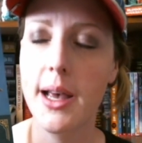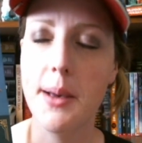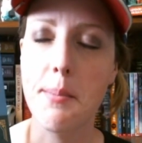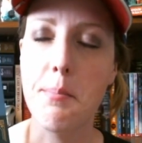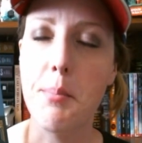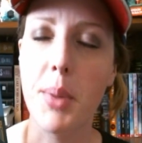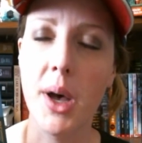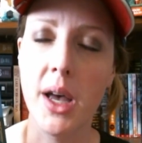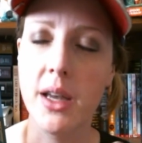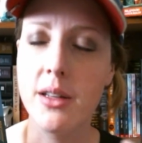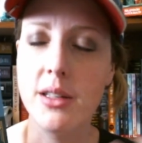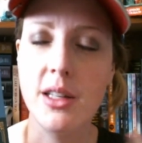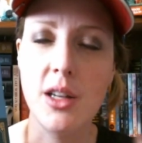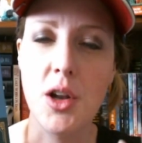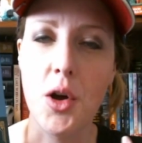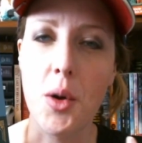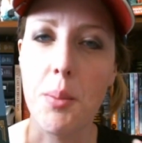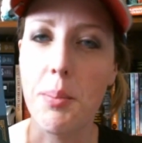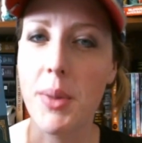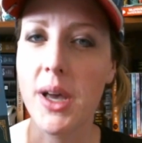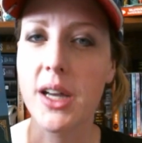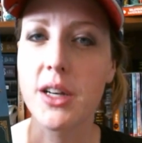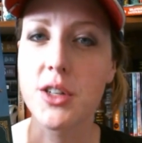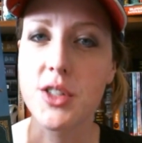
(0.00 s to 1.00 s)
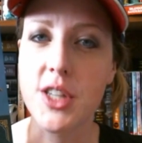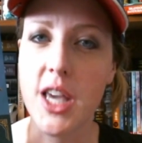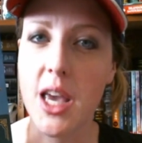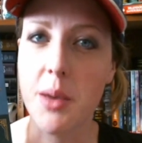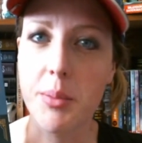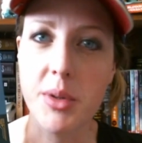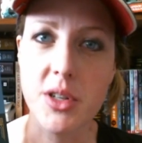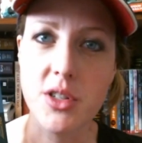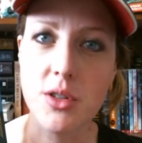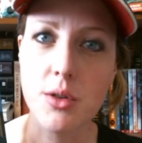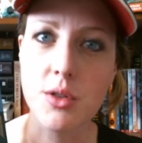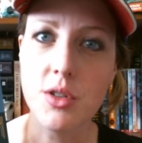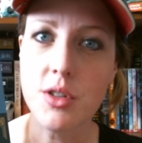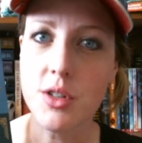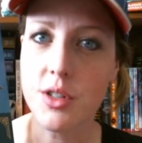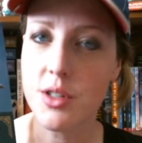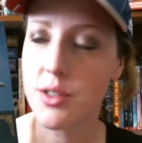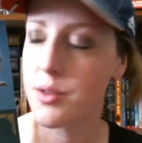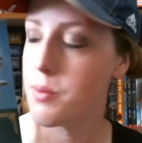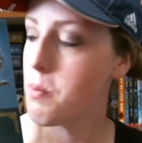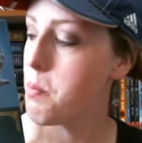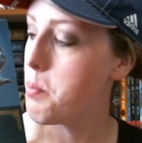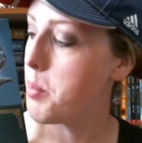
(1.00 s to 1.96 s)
but beggars can't be choosers.